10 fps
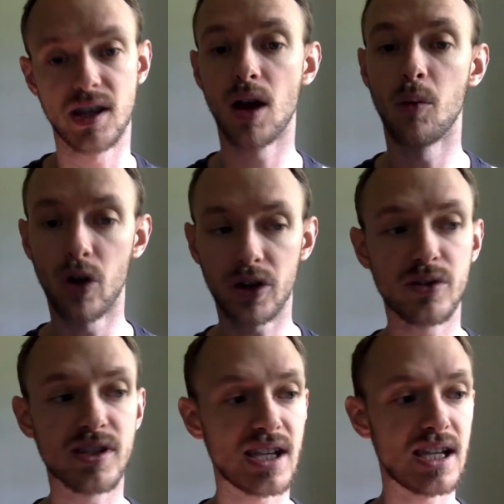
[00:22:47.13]
And what you
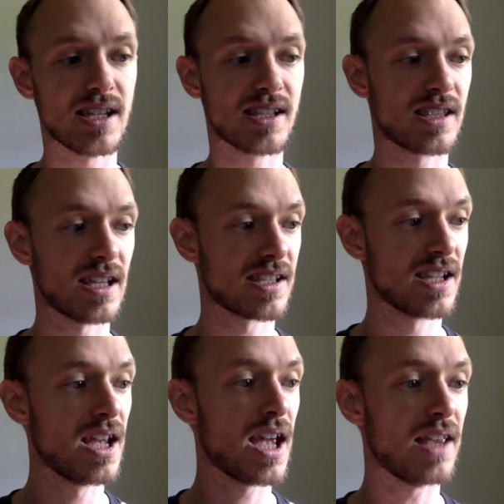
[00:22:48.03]
see is this,
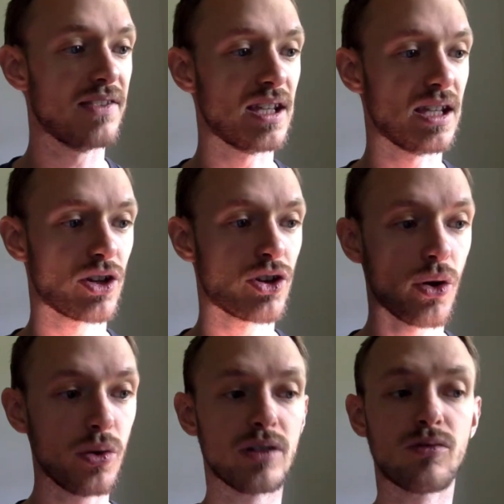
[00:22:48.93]
in the
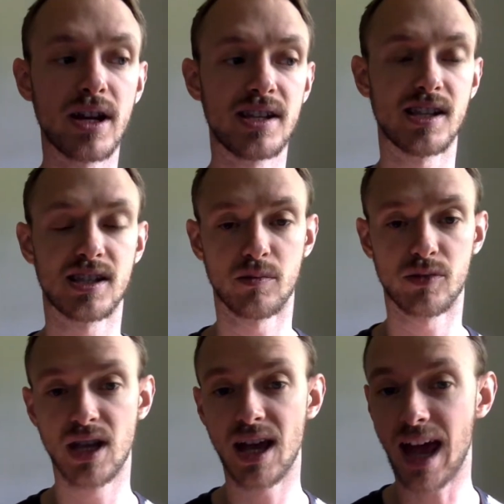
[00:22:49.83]
coded racisms,
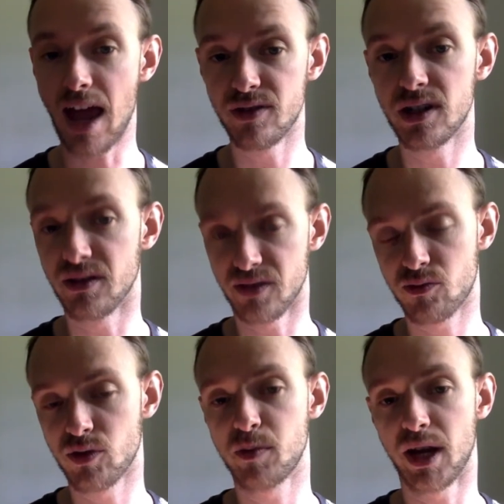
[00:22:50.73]
evident this
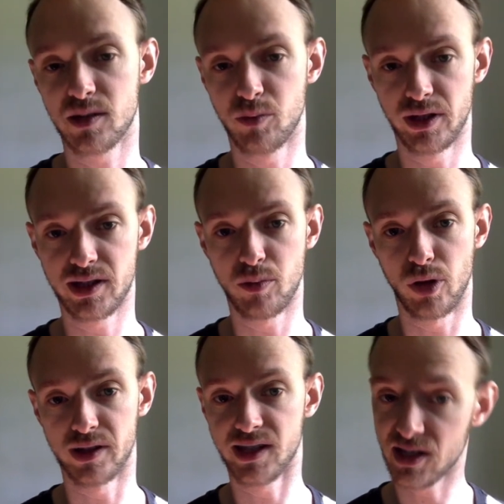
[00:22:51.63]
respectability
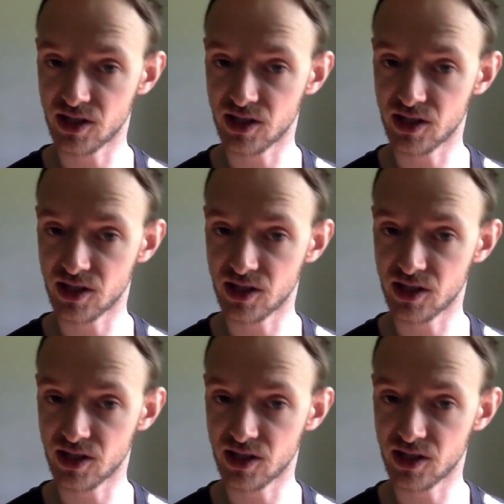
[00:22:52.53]
politics.